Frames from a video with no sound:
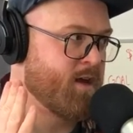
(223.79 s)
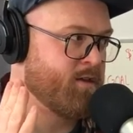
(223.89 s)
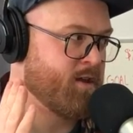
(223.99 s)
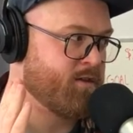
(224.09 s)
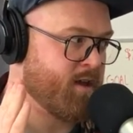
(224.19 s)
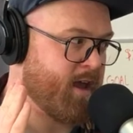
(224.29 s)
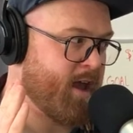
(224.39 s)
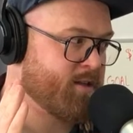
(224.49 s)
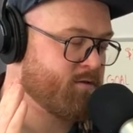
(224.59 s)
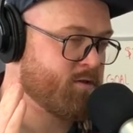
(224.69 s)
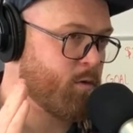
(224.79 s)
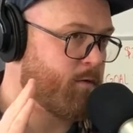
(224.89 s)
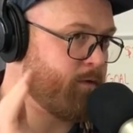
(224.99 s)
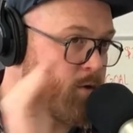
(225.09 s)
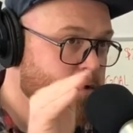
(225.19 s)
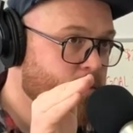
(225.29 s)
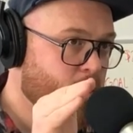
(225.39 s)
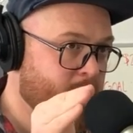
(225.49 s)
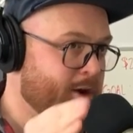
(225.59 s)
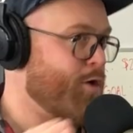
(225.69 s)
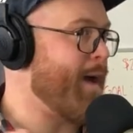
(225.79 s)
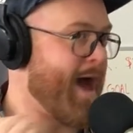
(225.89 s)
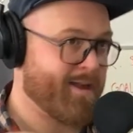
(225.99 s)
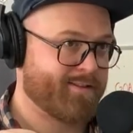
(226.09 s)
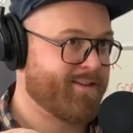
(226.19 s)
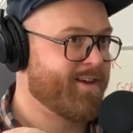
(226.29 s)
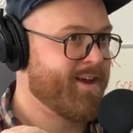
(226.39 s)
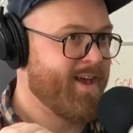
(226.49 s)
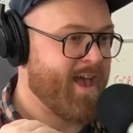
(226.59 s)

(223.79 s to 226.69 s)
that the answers to our future are in our past. Yeah.